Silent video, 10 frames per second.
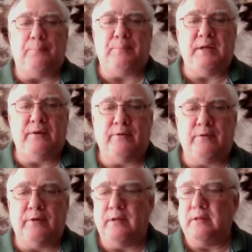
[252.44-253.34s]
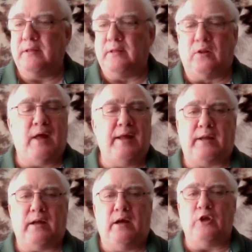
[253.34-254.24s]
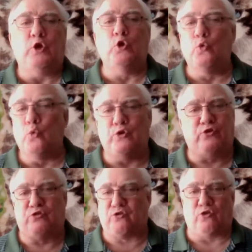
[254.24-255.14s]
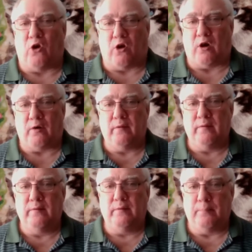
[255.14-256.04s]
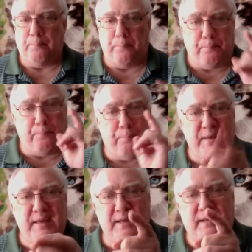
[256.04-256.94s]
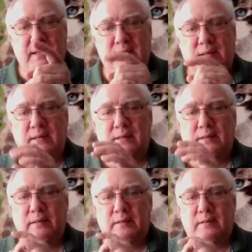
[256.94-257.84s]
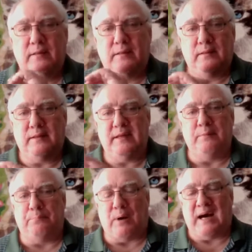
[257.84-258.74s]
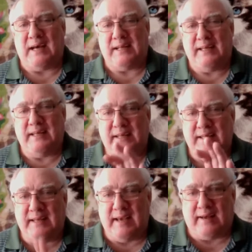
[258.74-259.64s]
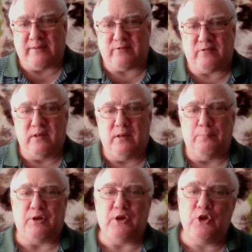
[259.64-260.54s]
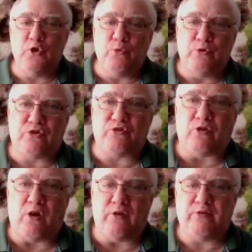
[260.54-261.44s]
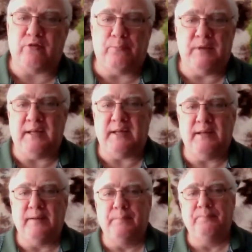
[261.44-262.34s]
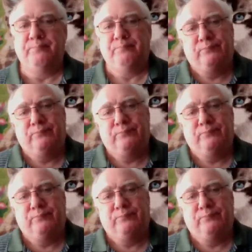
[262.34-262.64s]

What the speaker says: He appeared like a huge star. Big in body, yes. But a huge star to me,